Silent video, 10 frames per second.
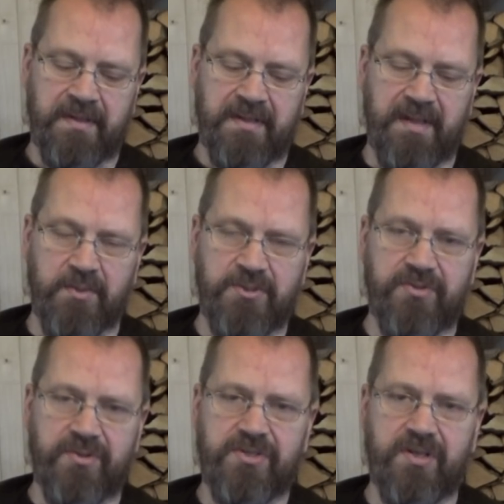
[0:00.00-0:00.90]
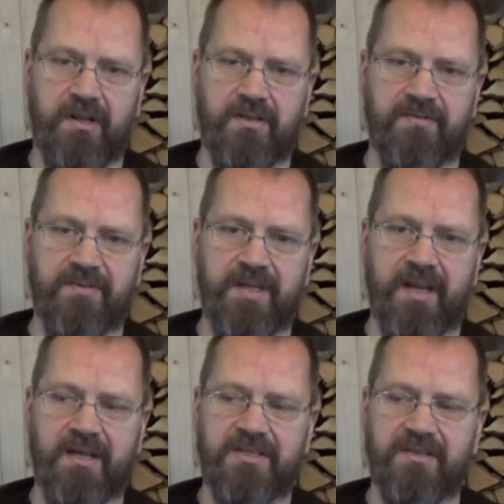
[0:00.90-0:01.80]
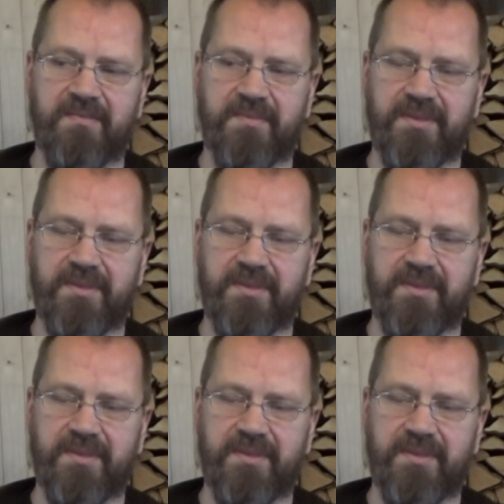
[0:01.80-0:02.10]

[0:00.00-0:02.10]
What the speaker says: That was the result of the election,